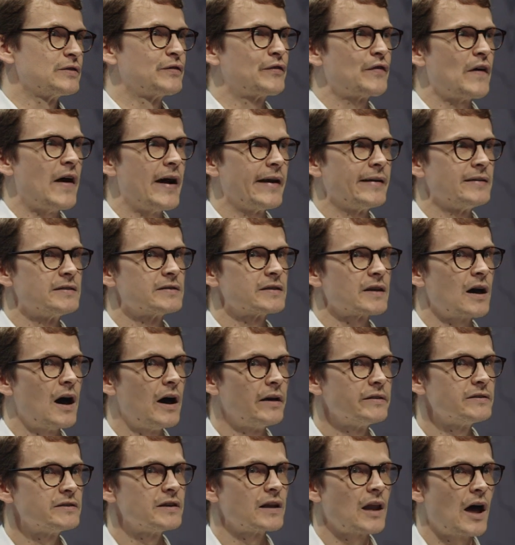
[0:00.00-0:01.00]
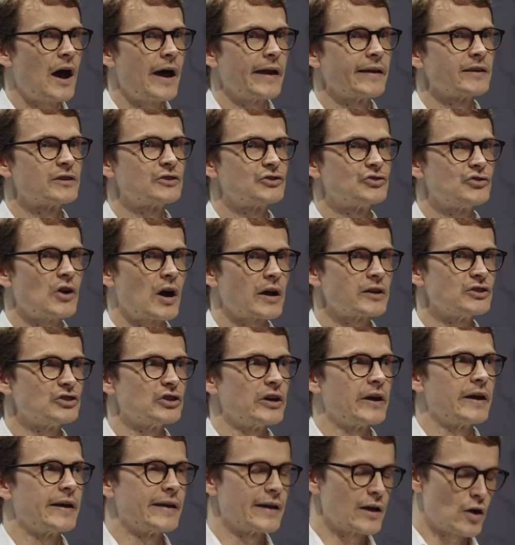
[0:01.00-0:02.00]
to find underlying
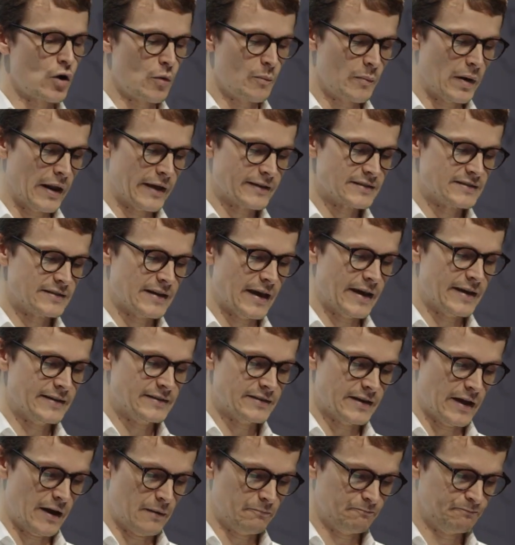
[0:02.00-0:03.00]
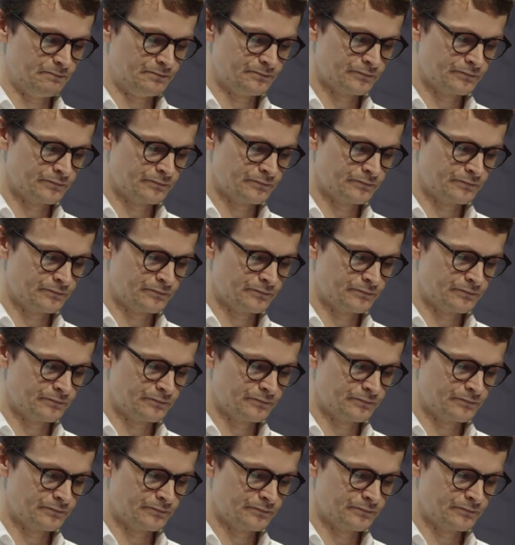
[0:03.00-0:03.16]
structure in complex data.